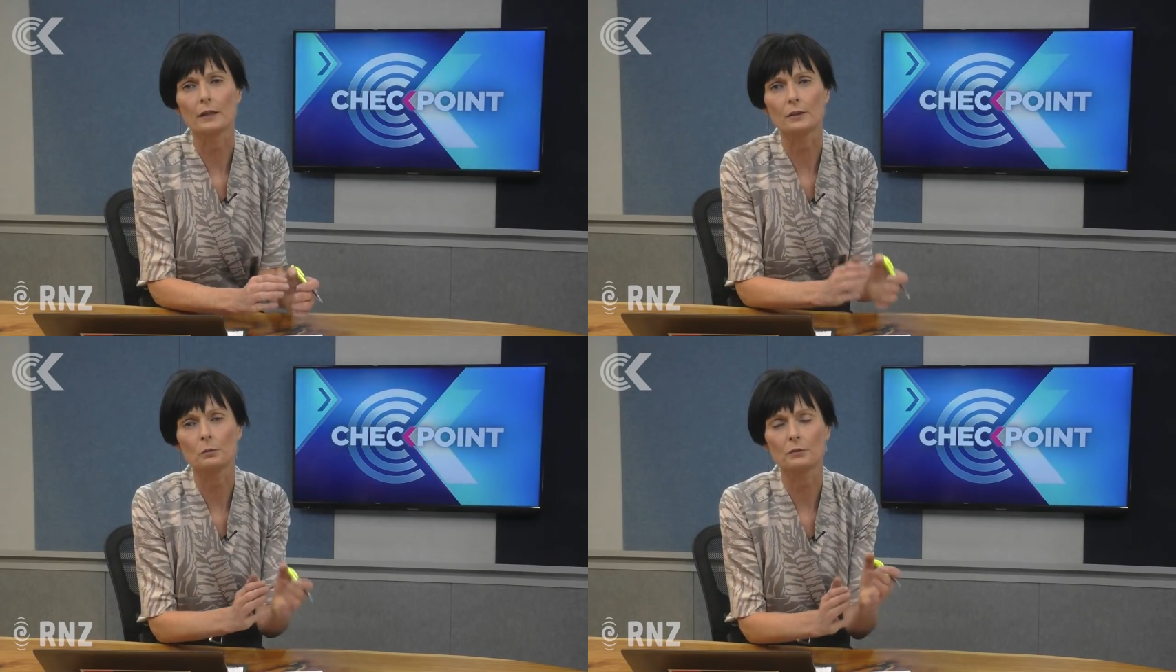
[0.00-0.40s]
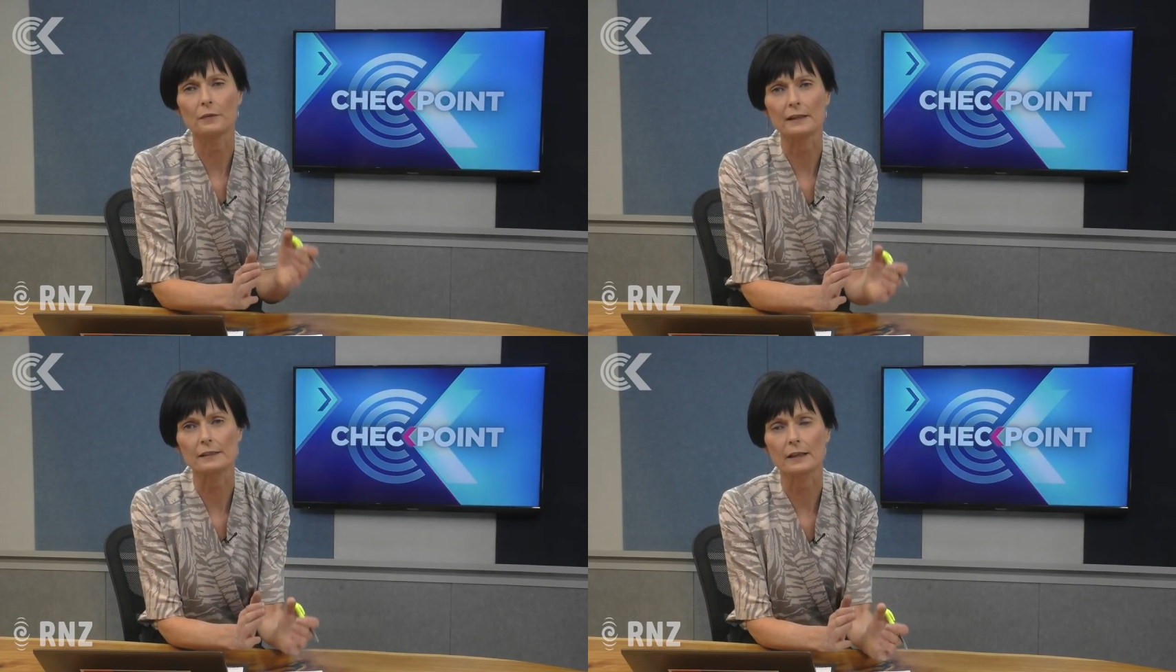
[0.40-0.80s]
that you were
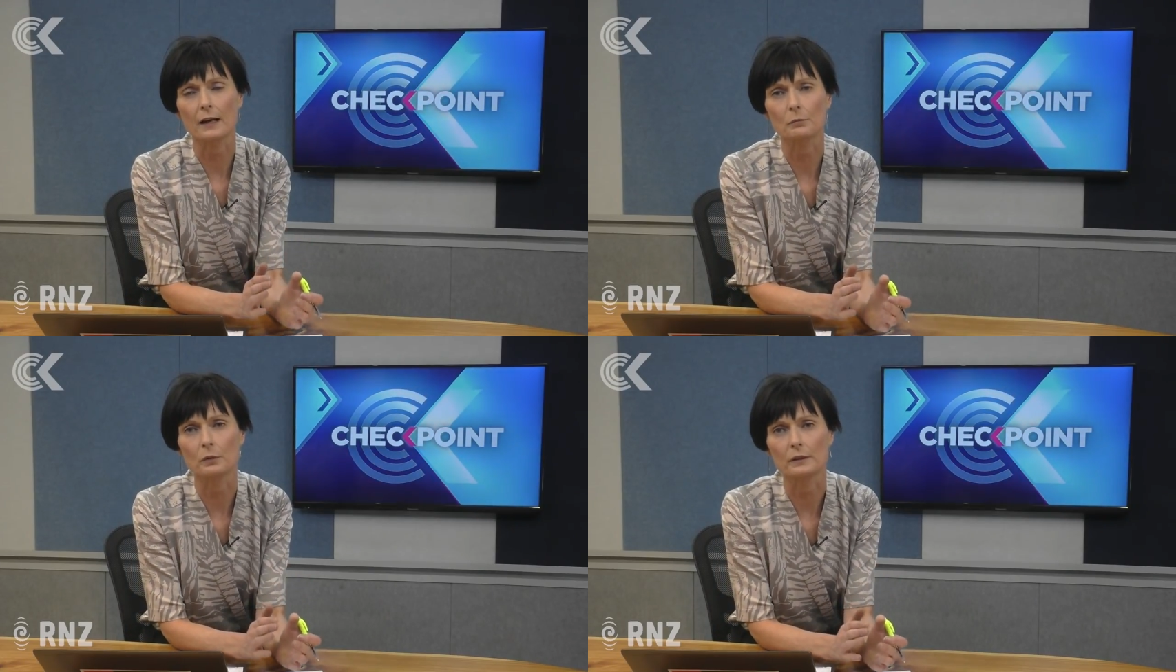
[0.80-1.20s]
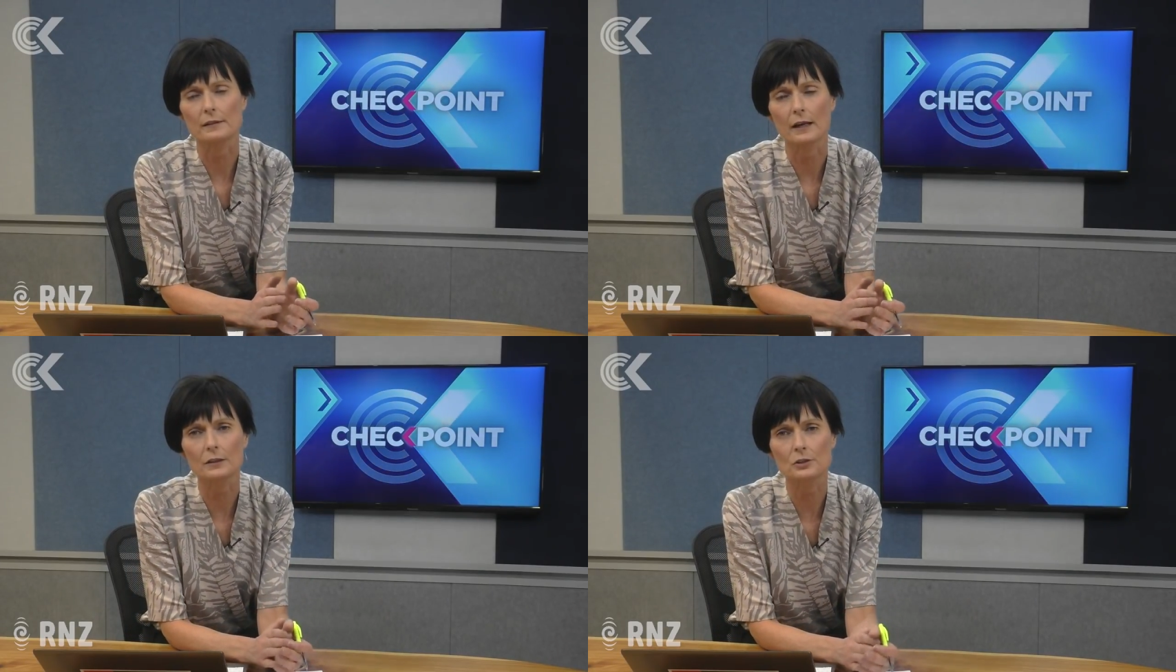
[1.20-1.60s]
facing upwards?
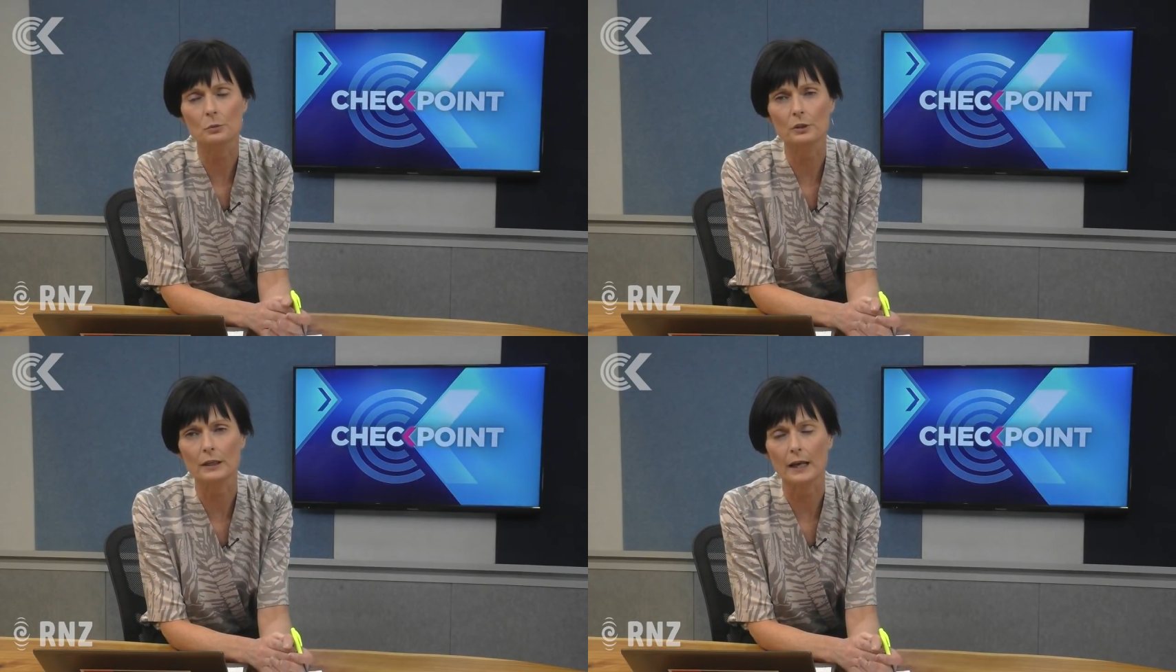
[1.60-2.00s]
How did you work